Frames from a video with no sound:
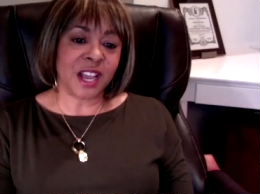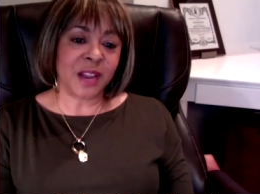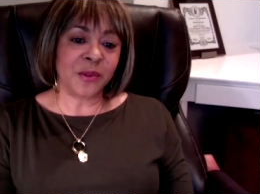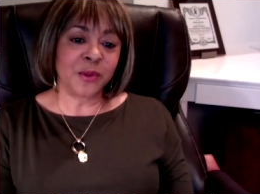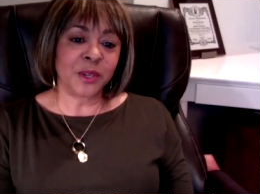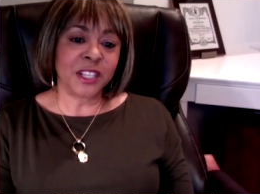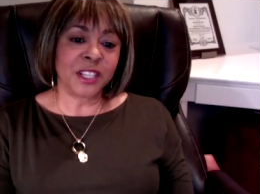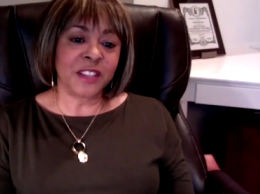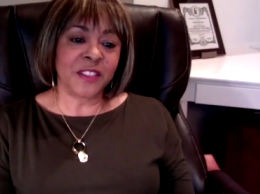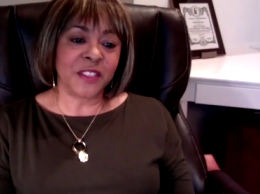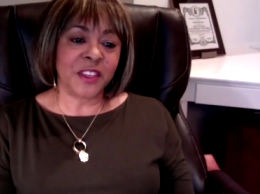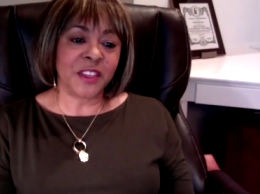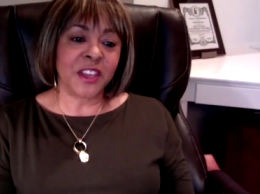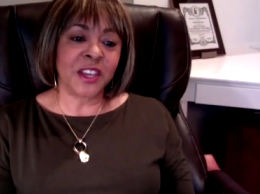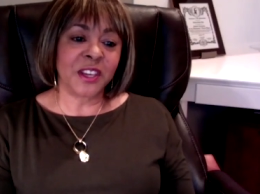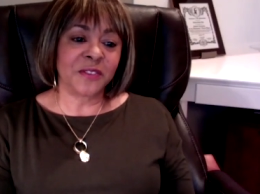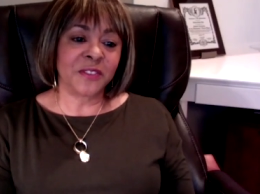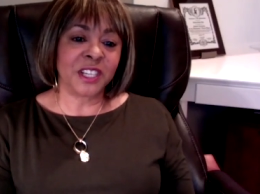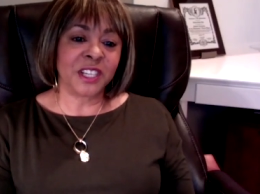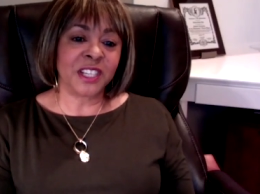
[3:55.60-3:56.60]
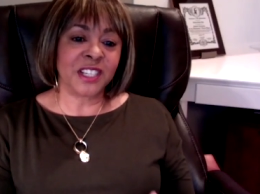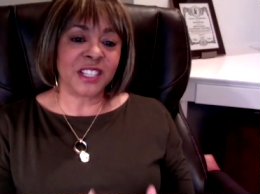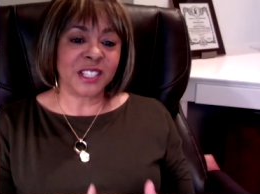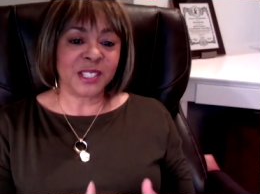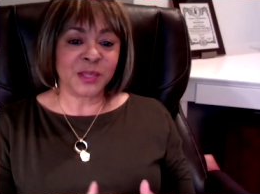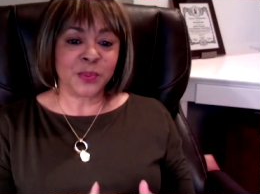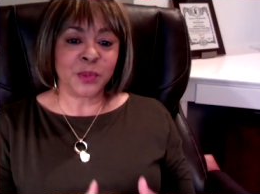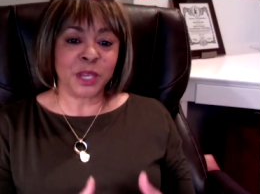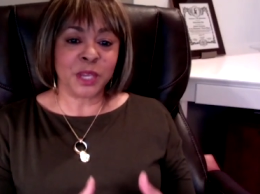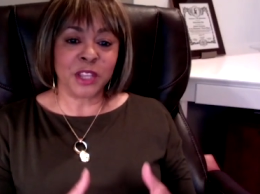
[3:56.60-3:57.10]
I really think of it
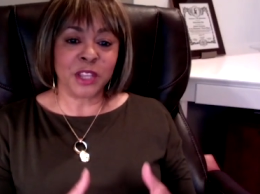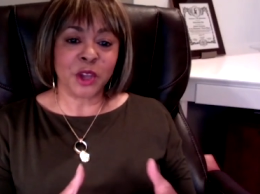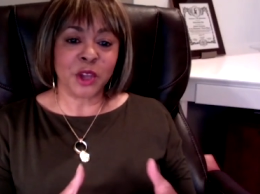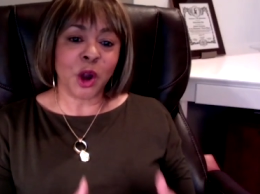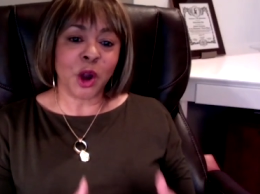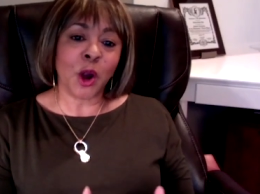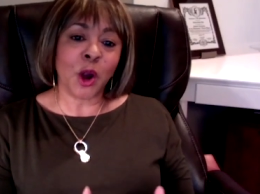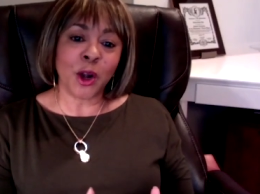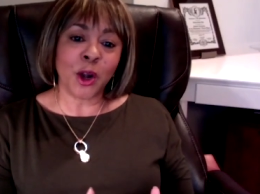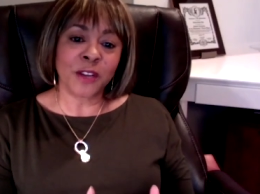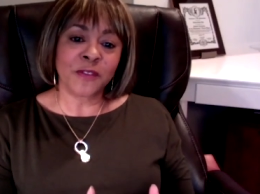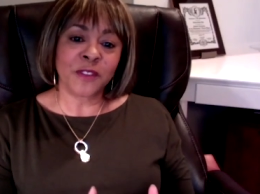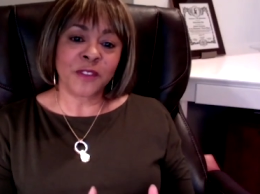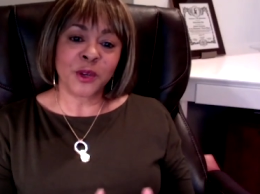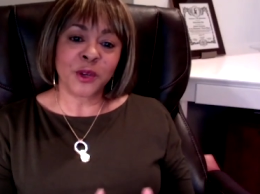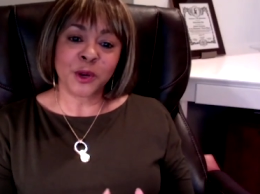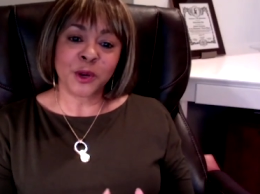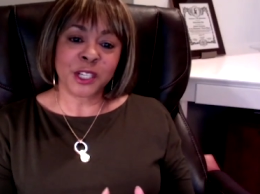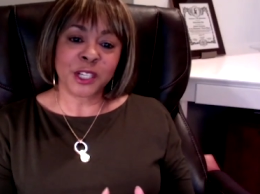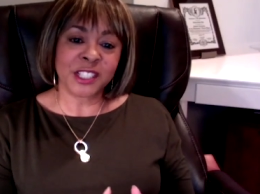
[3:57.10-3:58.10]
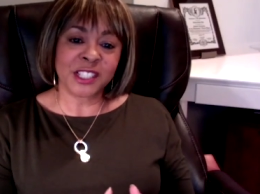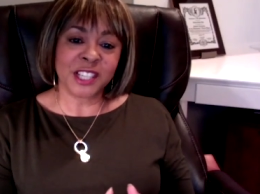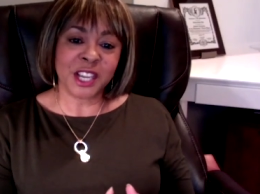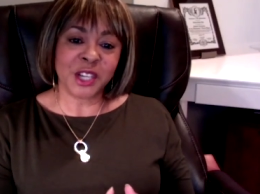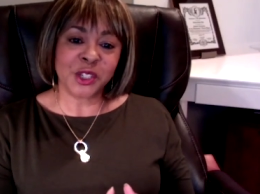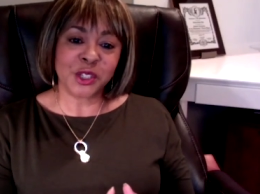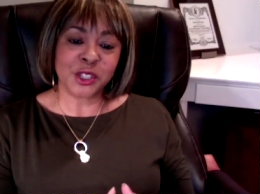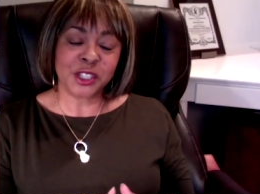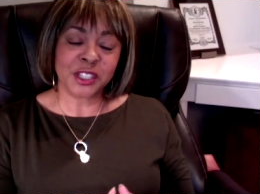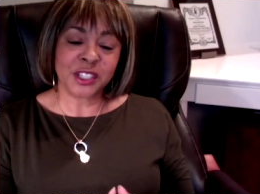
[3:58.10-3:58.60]
as being the heart of the
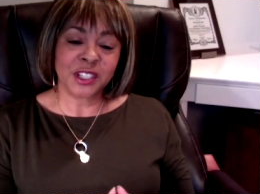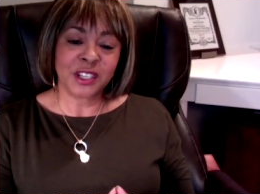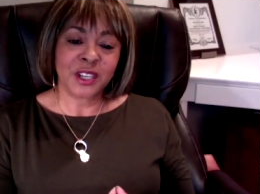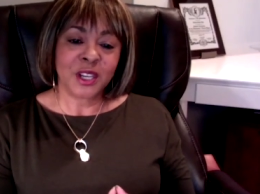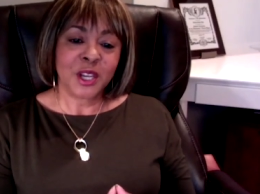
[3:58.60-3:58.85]
organization.